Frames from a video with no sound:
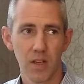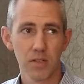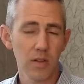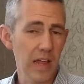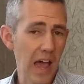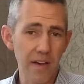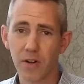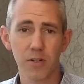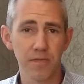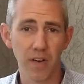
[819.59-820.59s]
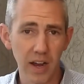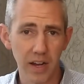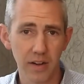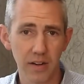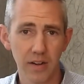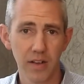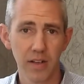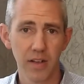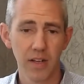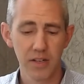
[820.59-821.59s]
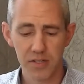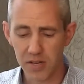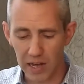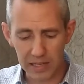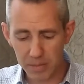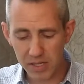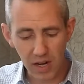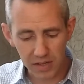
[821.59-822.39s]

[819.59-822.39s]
So laughter's fine. Solomon's